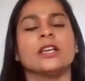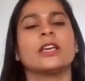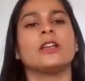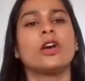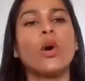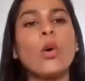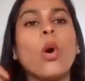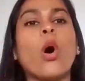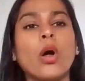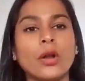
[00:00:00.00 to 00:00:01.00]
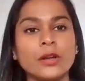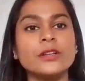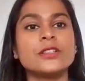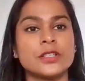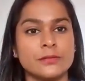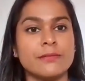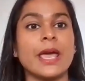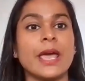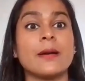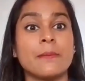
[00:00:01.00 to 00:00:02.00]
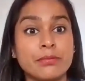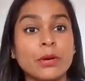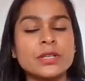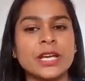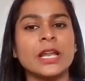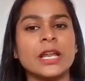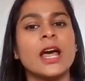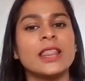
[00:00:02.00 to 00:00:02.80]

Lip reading: can go on to make a protein,